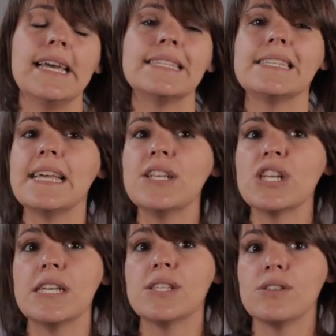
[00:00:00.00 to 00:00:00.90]
It's
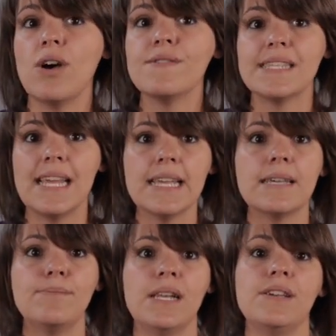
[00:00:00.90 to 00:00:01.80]
essentially a soft
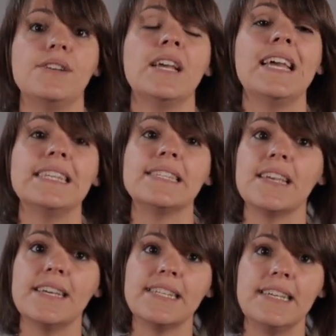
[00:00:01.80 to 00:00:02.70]
silicone balloon
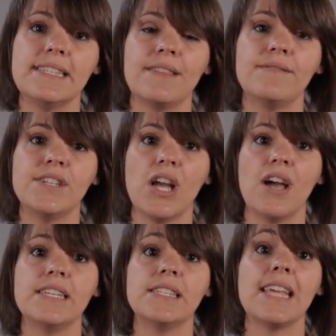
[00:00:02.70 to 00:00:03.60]
inserted into the
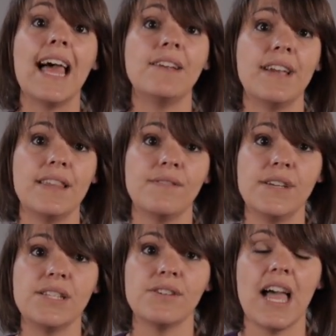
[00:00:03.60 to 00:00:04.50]
vagina to elevate the
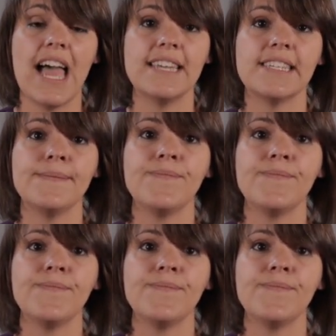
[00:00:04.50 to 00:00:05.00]
fetal head.